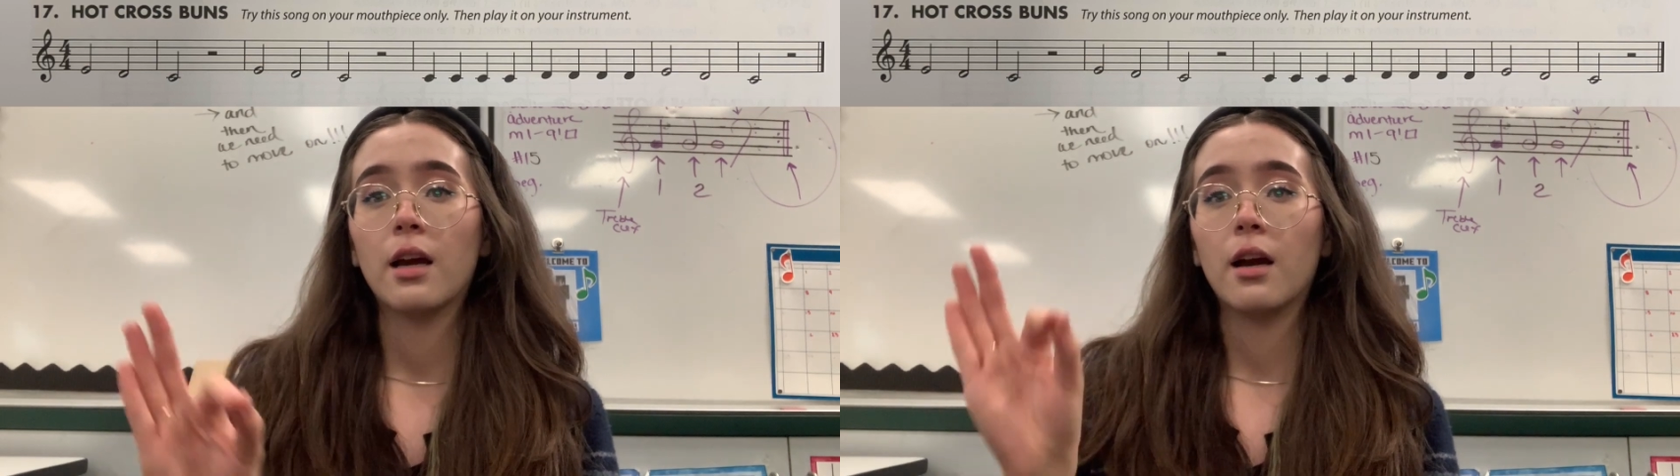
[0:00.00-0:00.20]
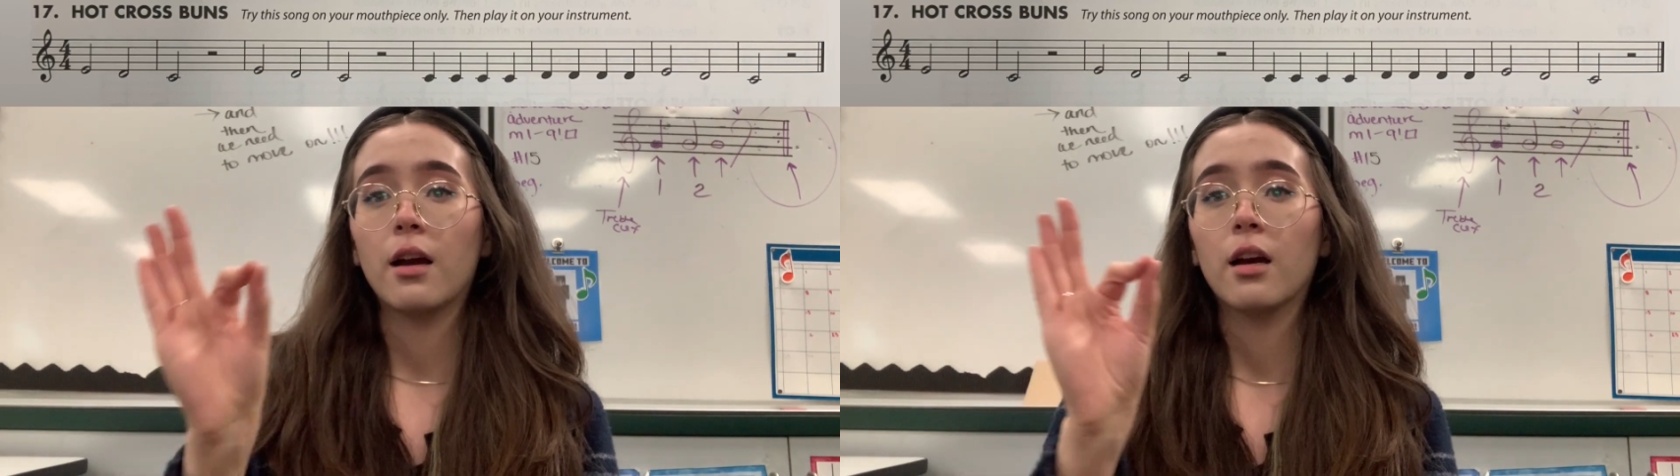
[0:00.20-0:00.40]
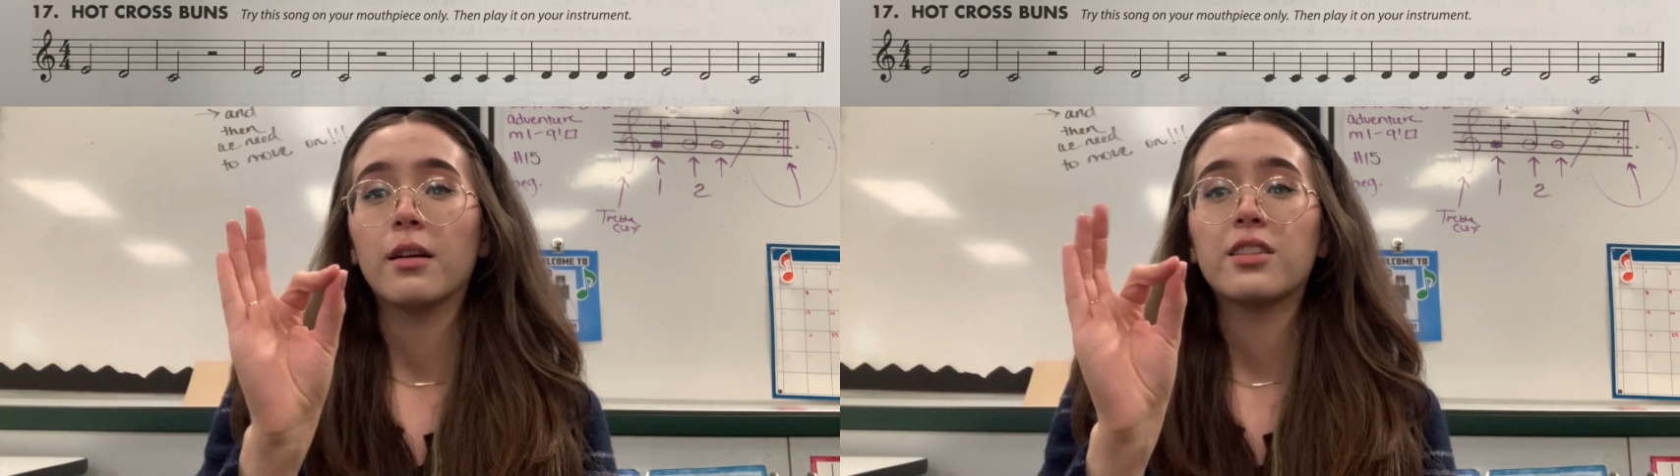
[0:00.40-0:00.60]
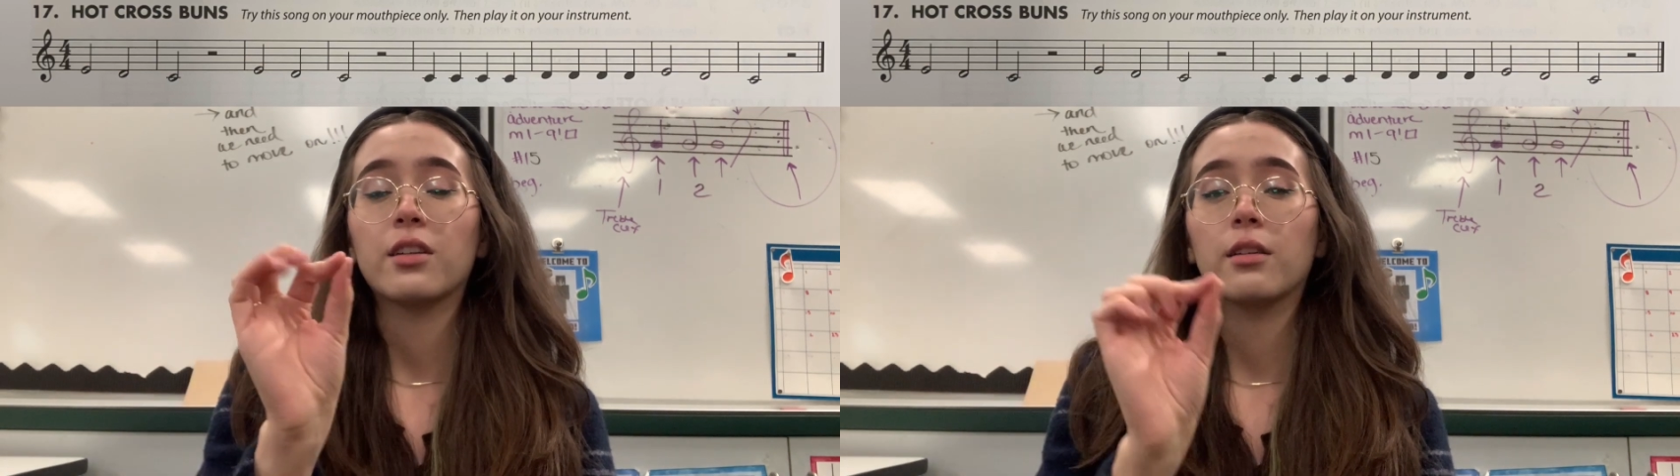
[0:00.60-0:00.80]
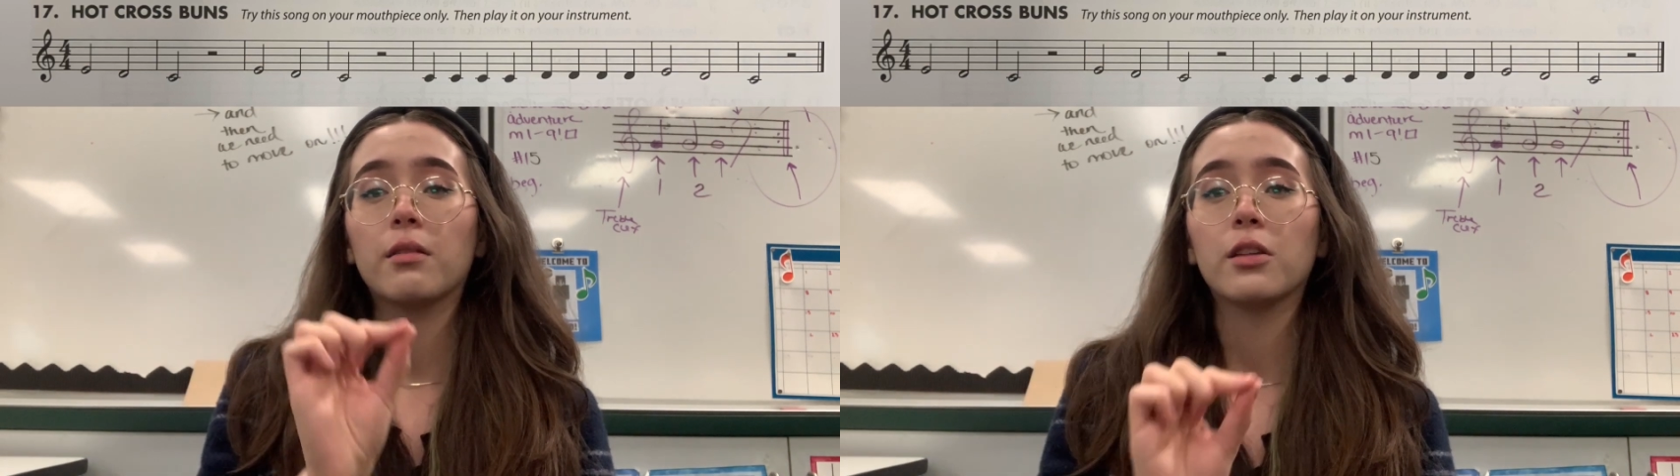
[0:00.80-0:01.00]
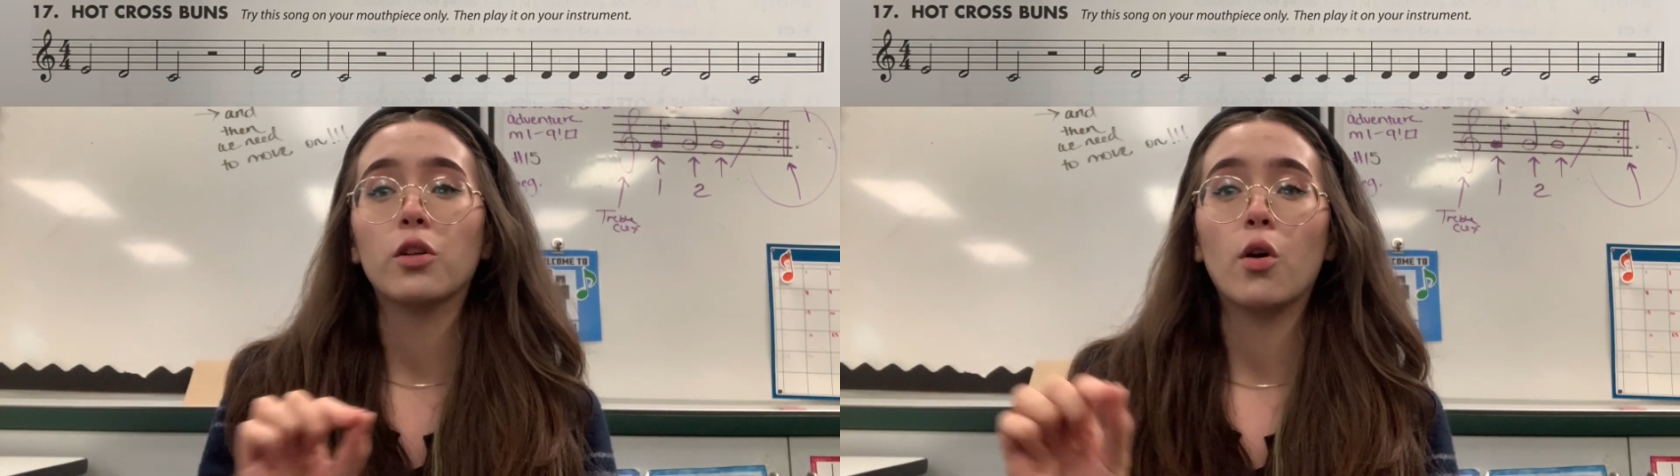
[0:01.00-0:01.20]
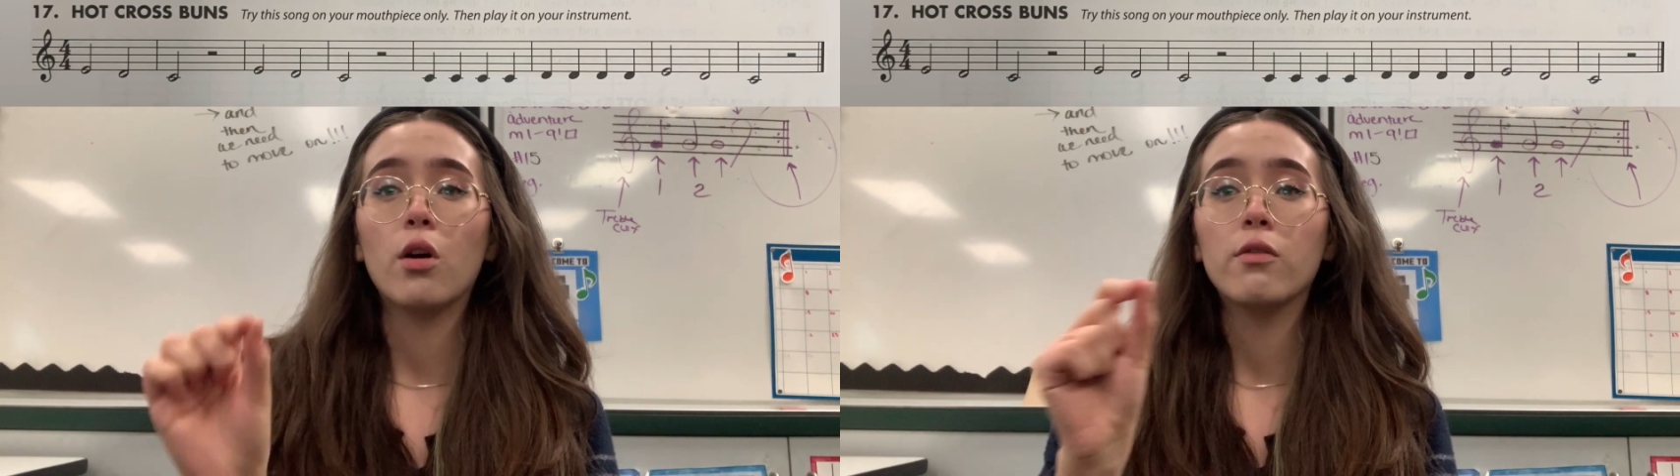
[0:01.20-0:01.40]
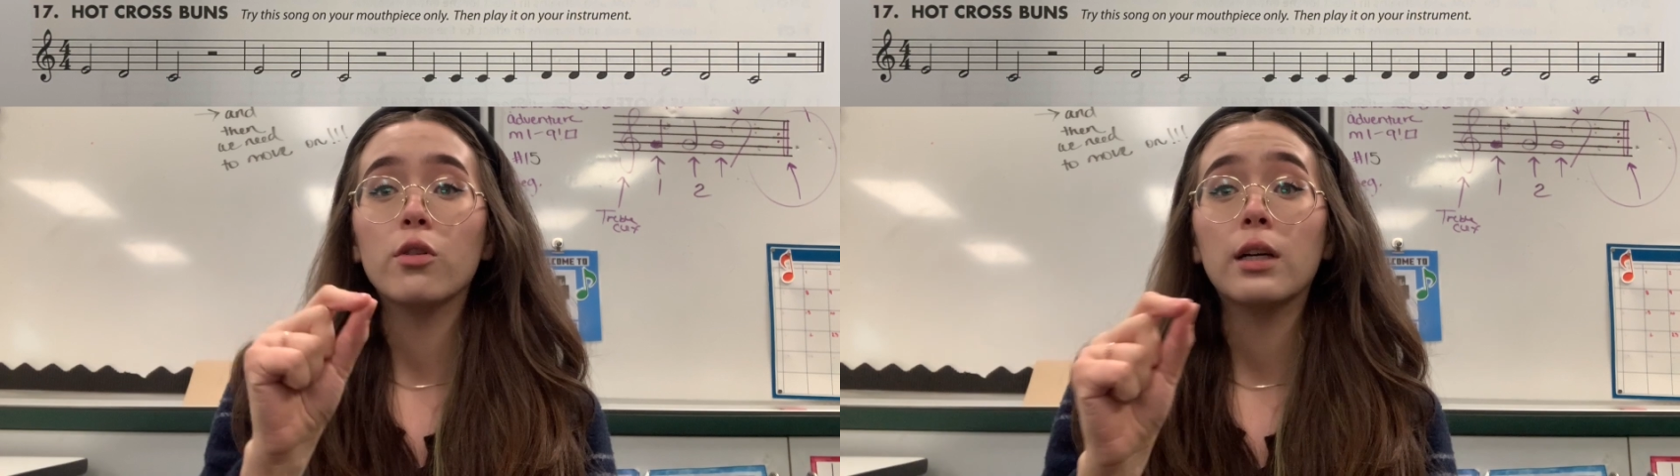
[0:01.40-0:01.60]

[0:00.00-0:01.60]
it's got a little oval.